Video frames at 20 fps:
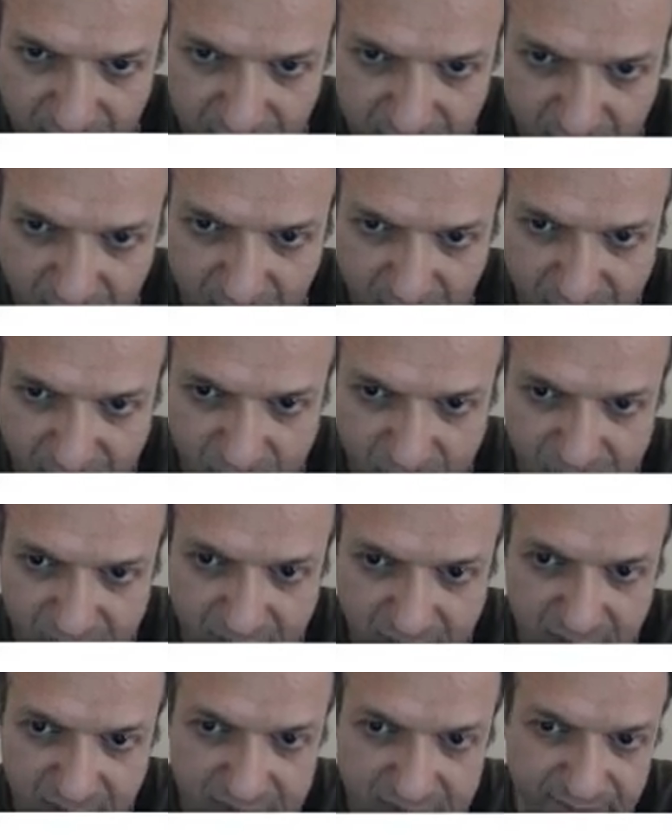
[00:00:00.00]
as you see,
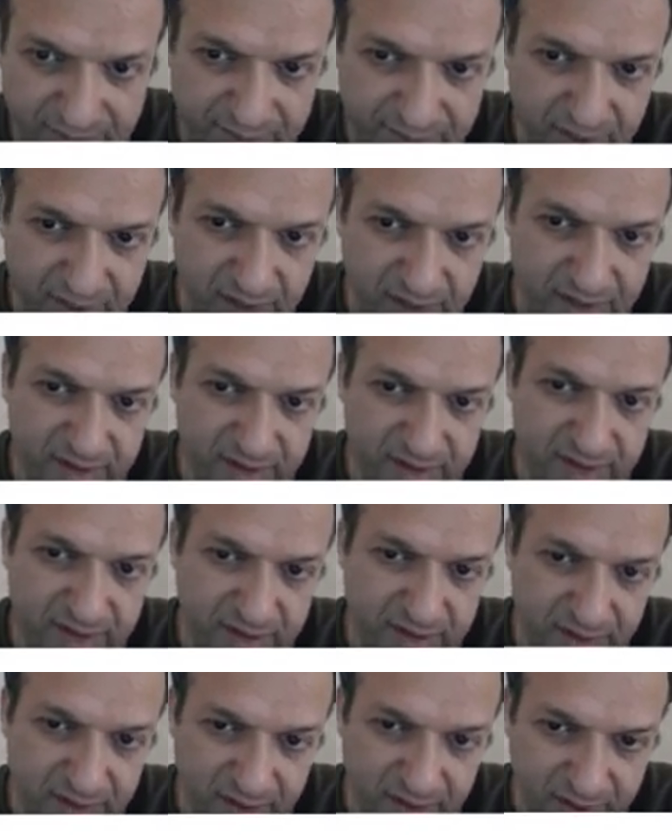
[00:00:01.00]
it's filled
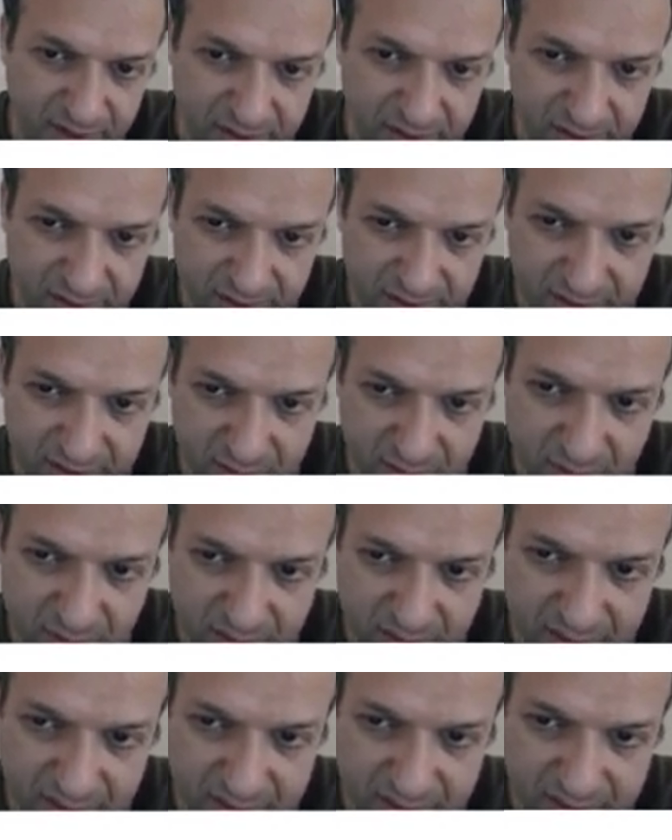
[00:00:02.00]
little by
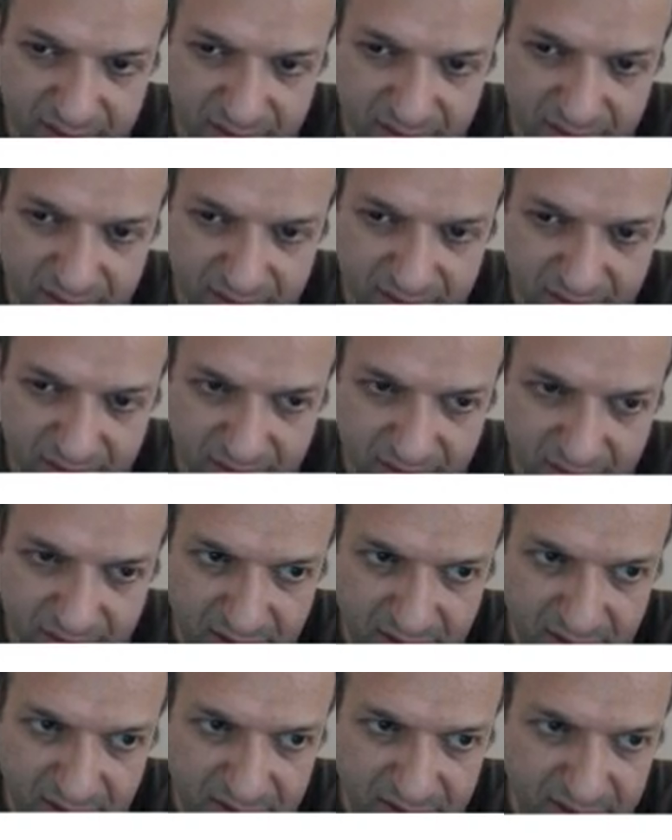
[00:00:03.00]
little.
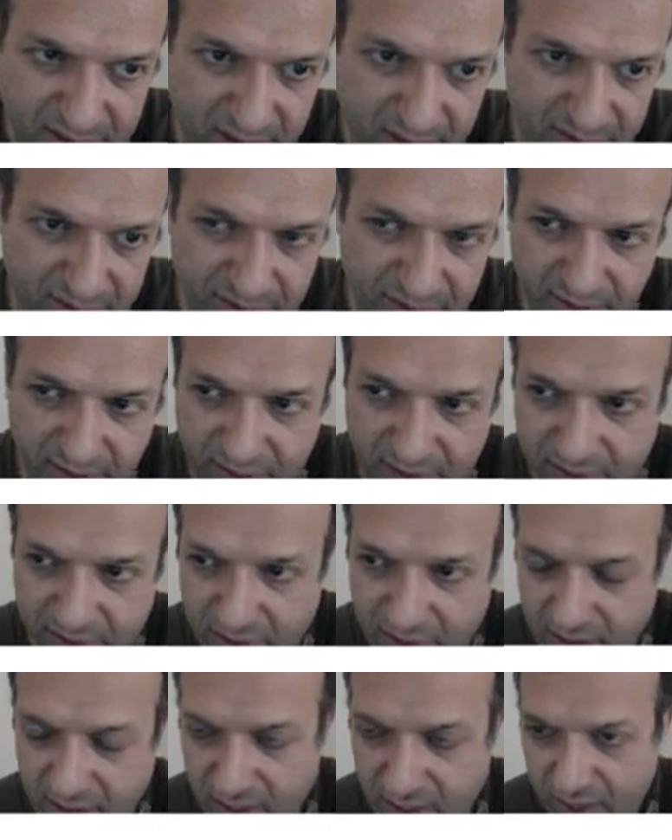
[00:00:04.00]
Is get filled.
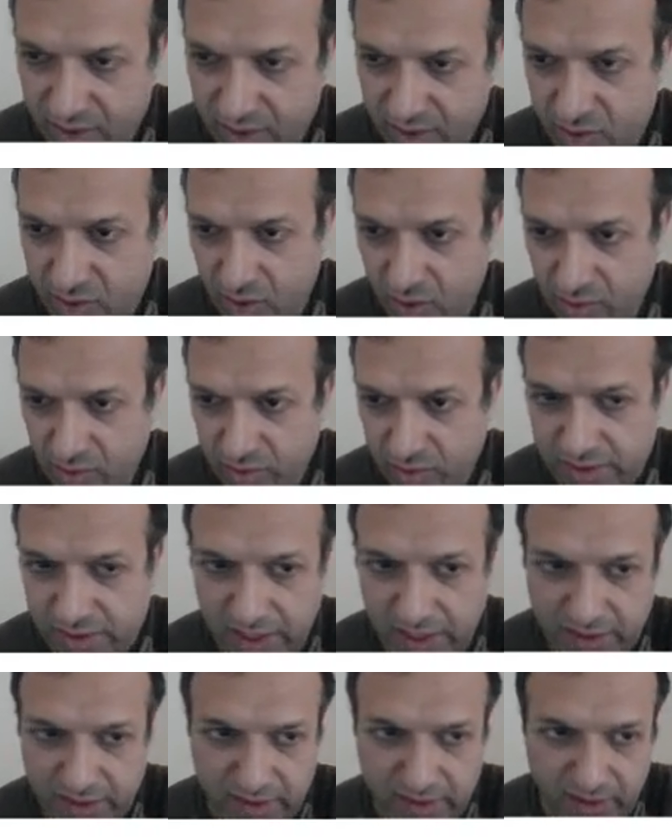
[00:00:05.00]
So it looks like
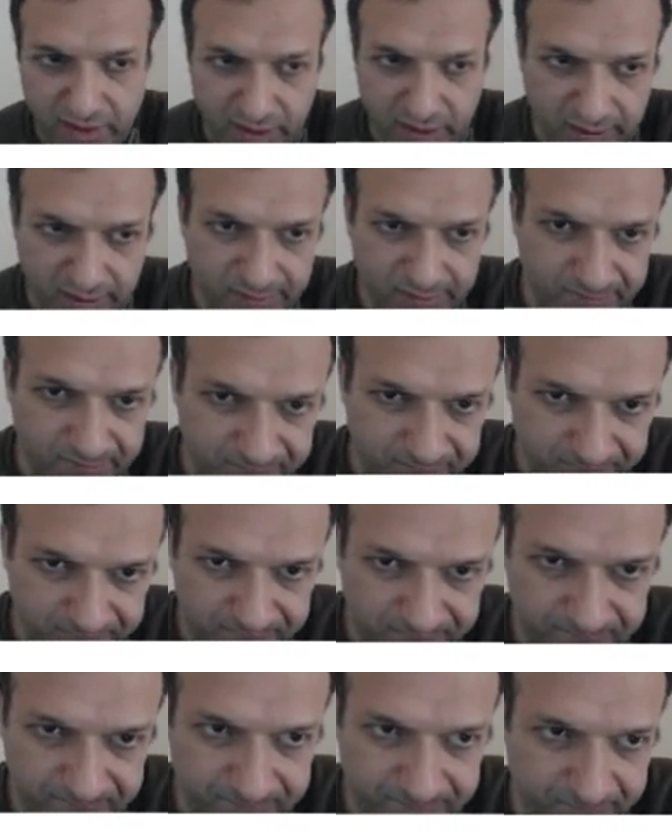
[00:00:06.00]
uh,
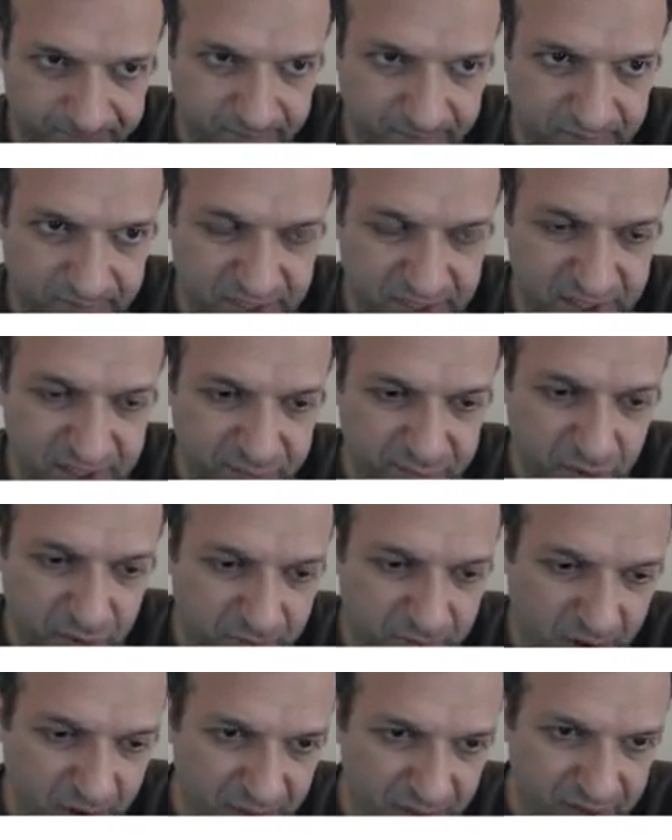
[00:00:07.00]
this is pretty
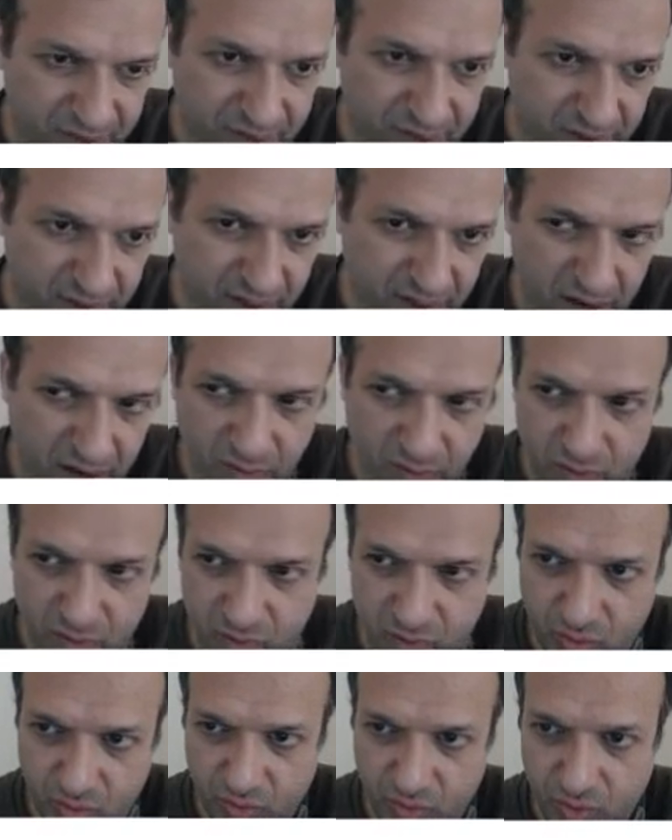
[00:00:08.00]
much how you
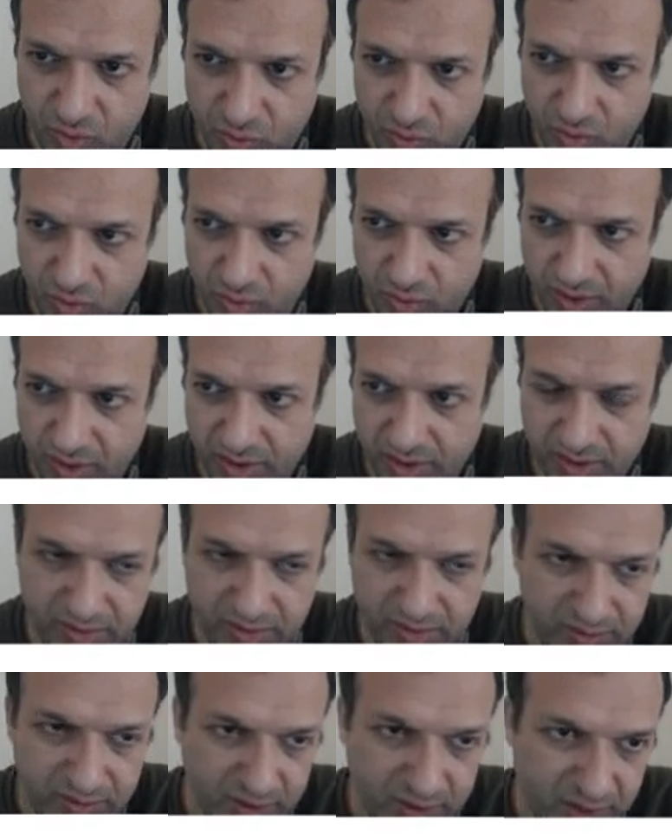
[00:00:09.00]
do the
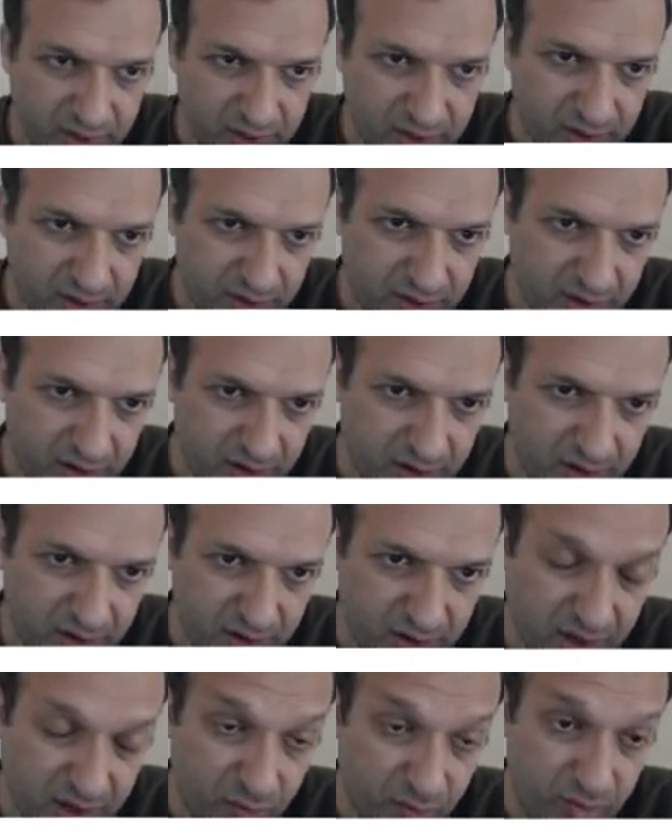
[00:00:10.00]
uh, how
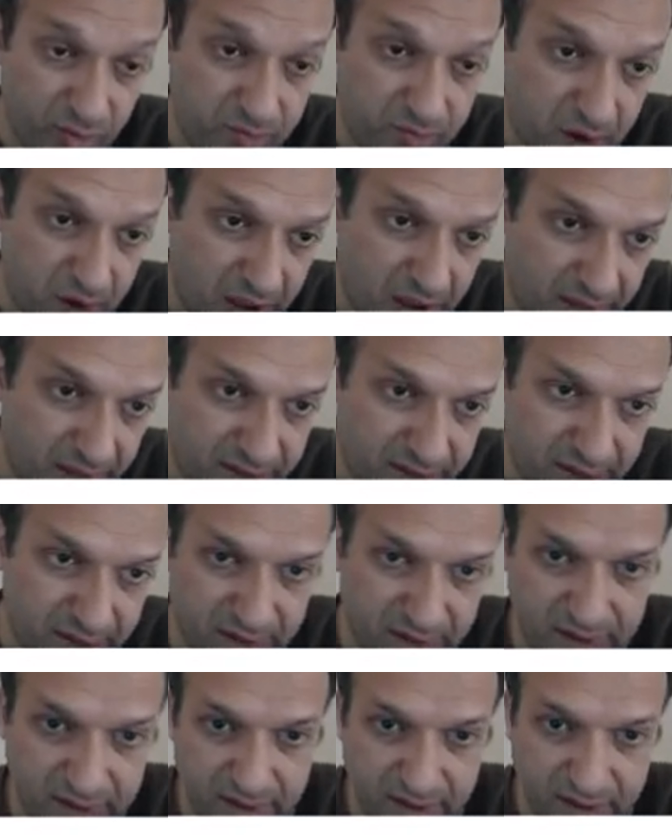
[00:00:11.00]
you buy
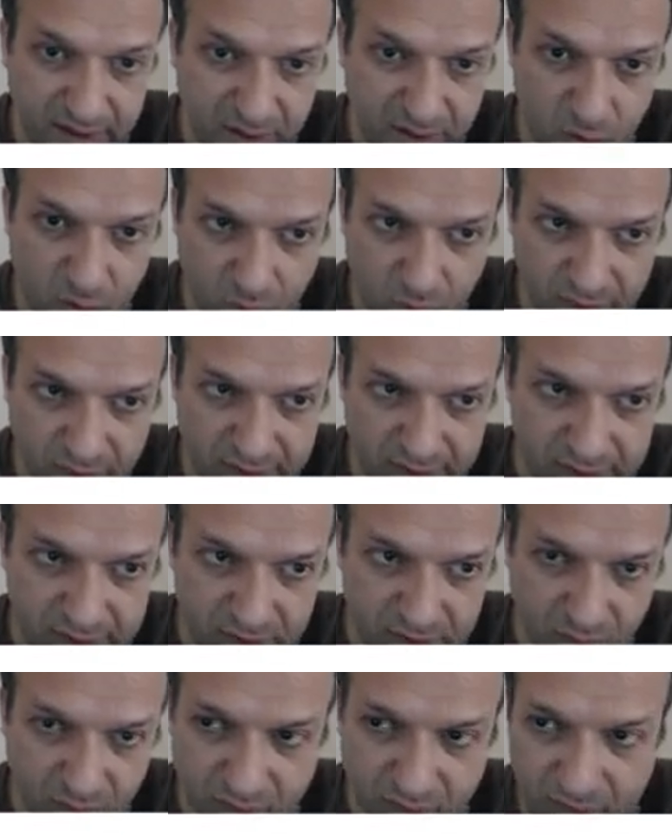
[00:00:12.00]
the coins
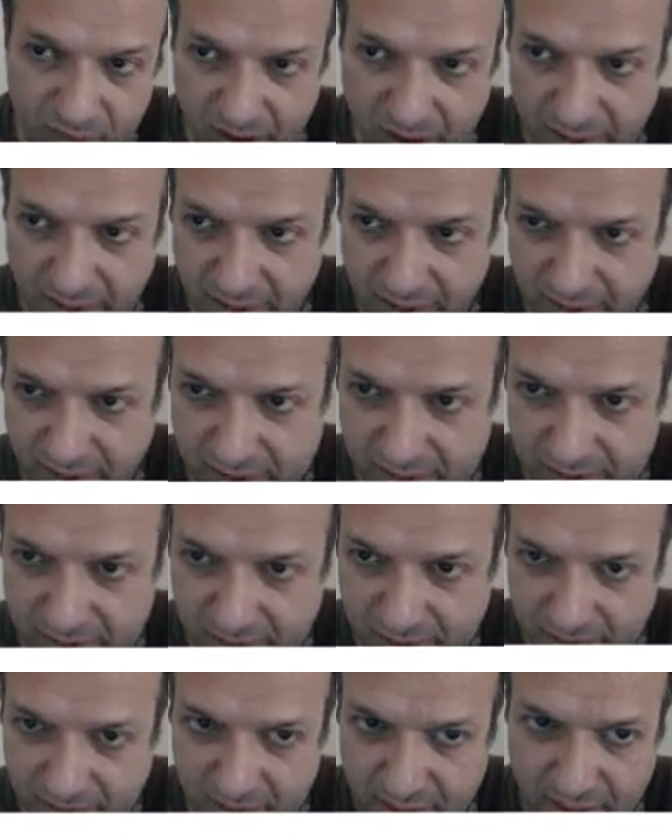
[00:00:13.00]
on Binance.
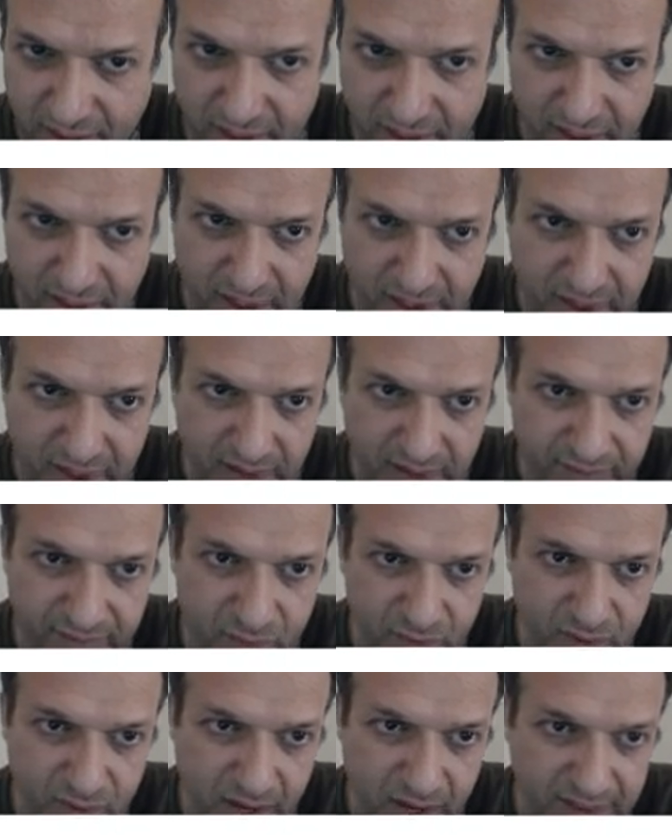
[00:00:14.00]
If you
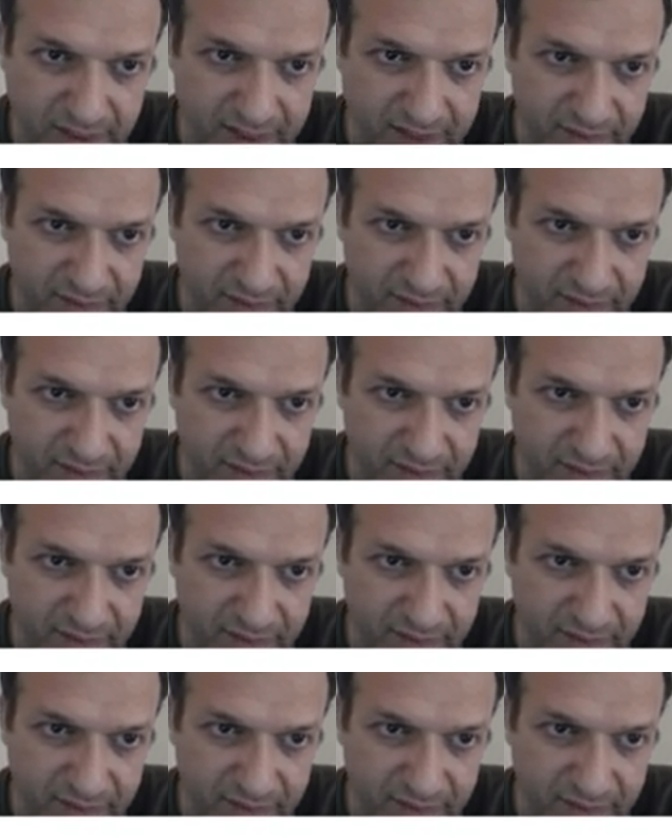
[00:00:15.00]
guys have